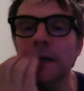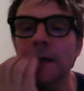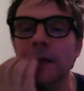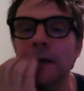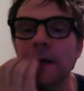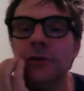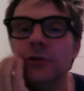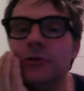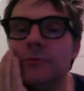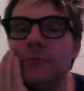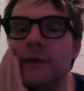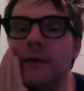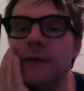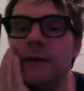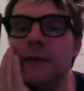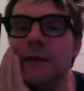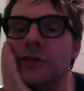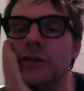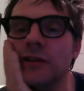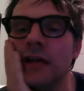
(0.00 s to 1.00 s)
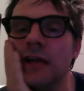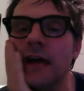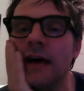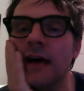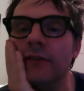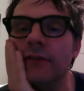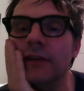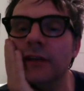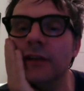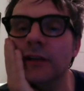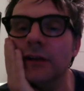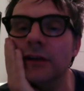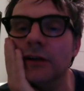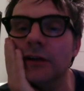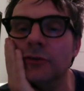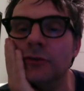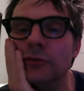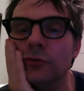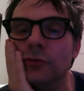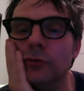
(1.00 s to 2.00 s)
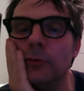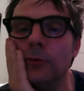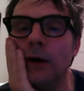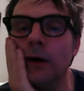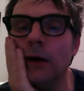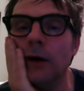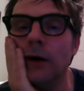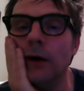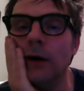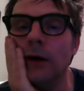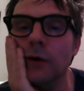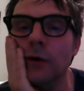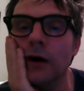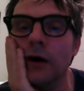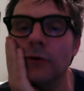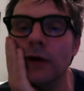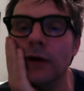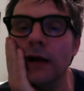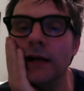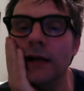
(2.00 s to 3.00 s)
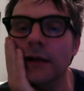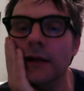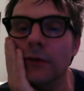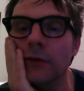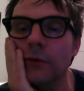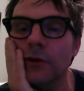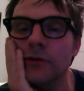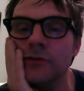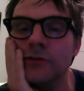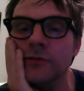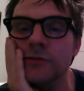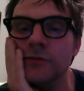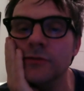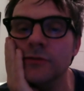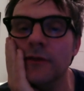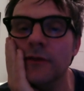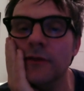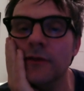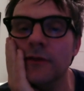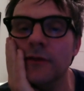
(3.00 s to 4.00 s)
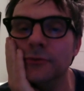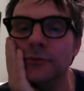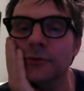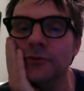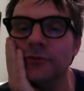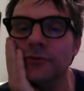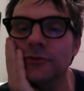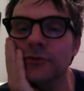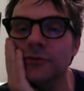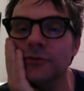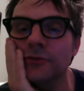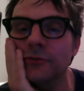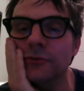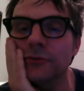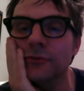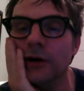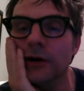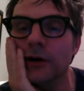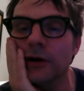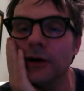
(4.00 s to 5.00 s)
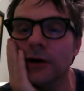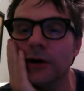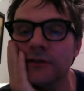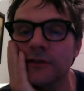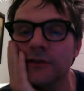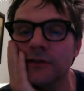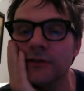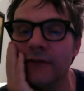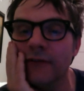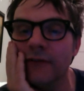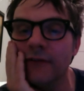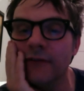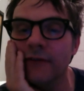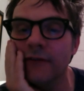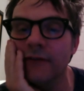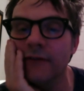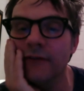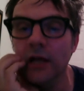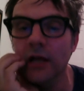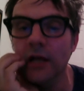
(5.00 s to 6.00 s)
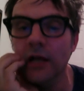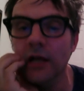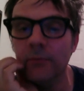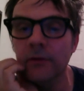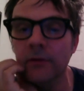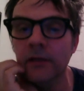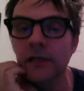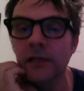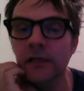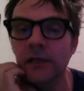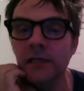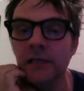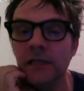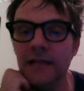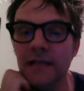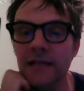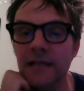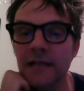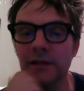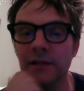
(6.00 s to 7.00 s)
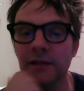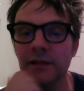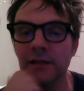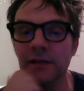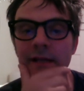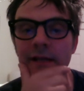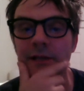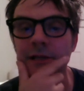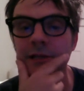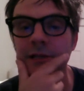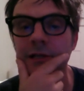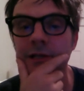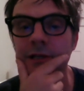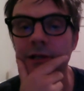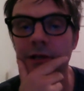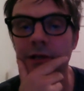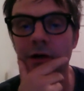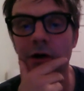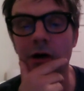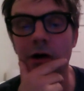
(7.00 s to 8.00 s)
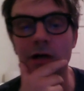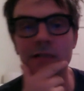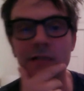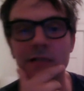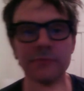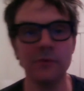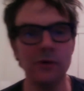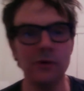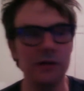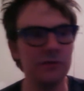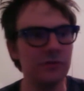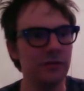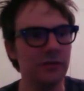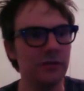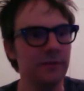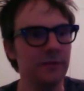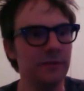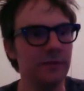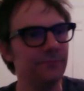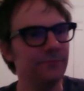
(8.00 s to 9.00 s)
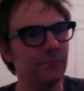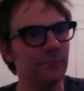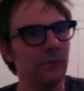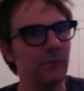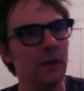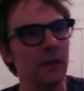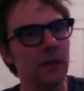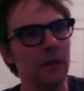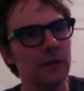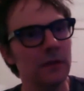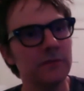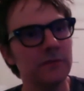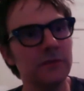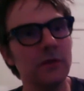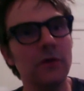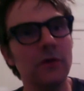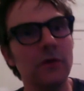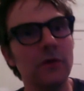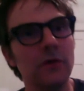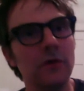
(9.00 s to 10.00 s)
you mentioned having a toolbox while writing. What are some other tools in your toolbox that you haven't brought up yet tonight? Awesome question. So